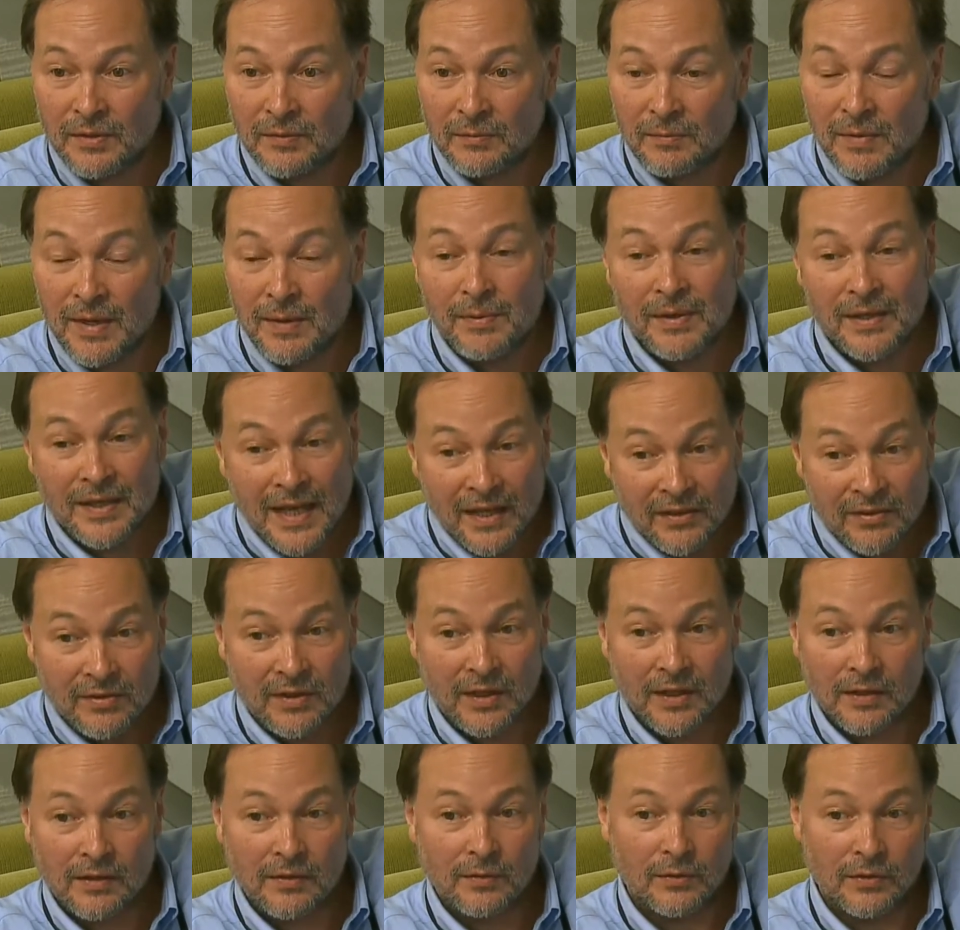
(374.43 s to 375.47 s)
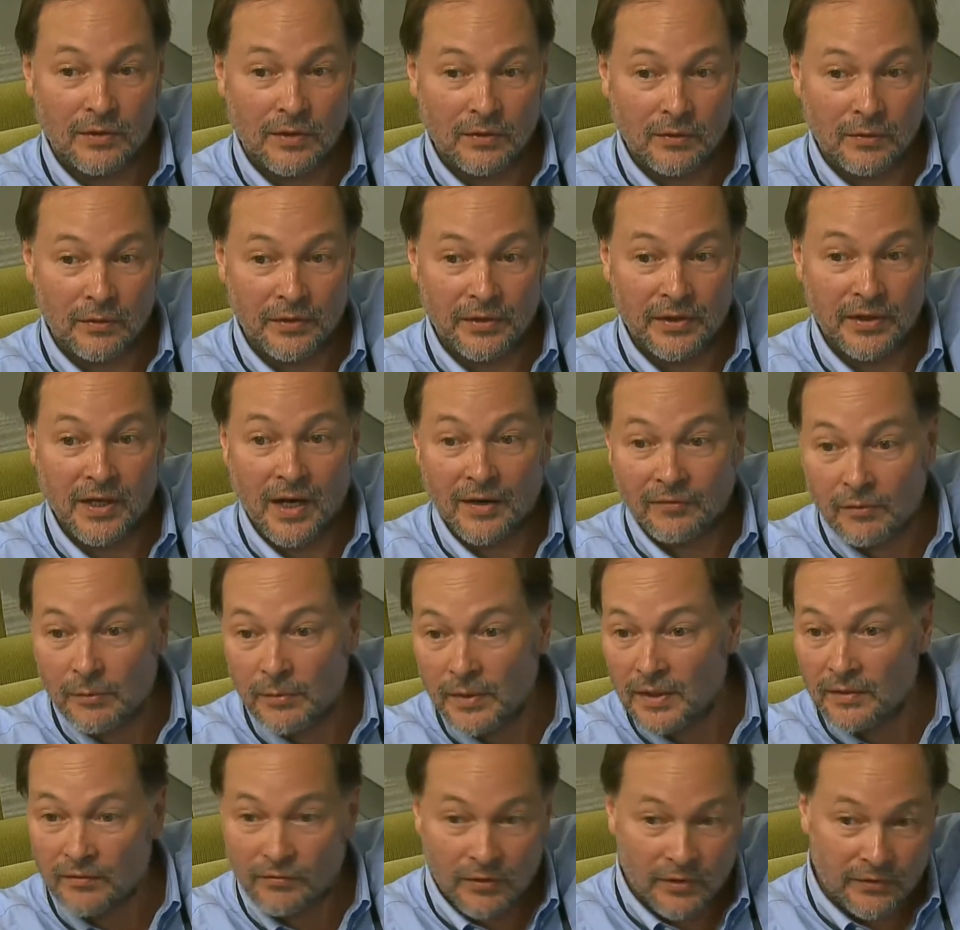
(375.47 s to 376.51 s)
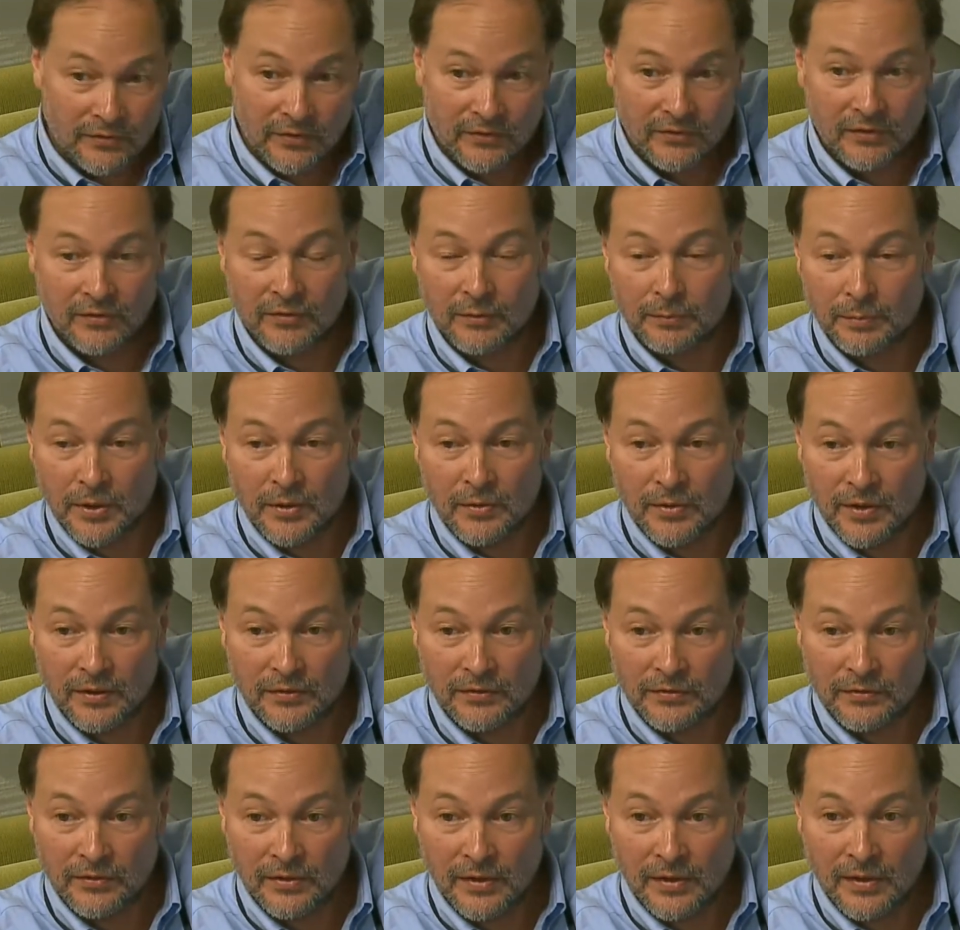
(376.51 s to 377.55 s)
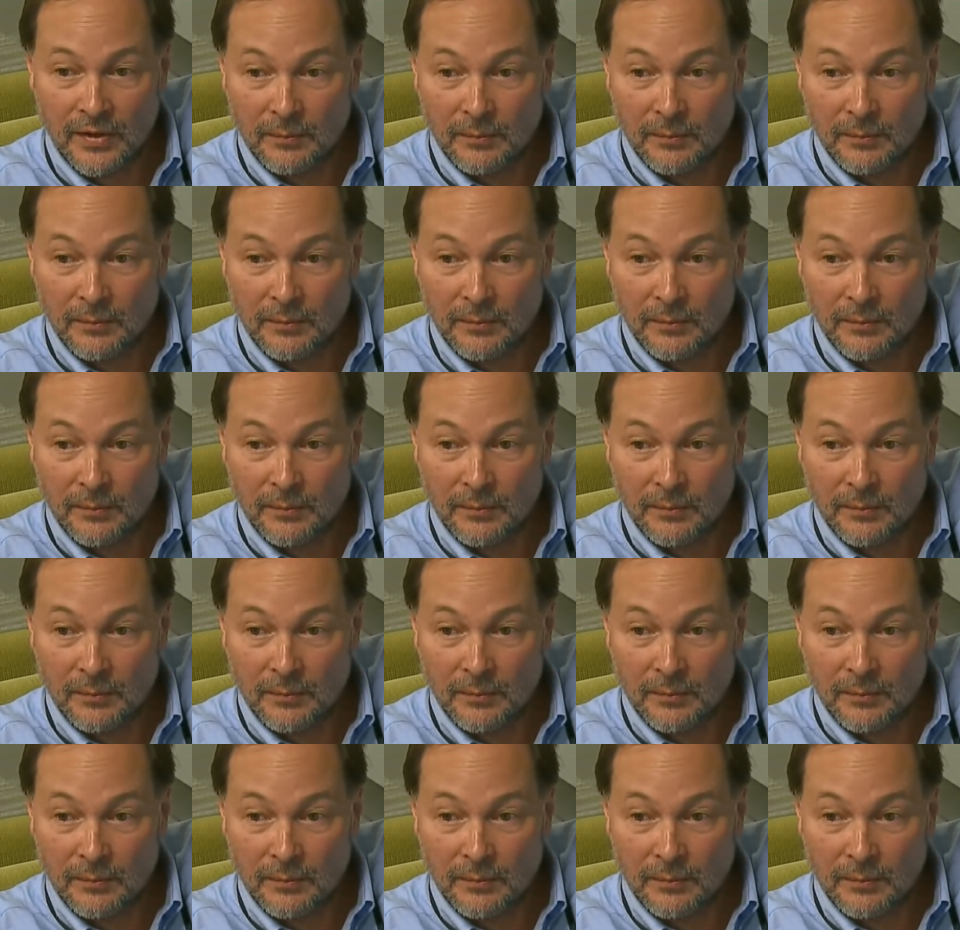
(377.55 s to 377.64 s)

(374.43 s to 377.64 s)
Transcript: maybe an ethnic or or the government versus its opponents.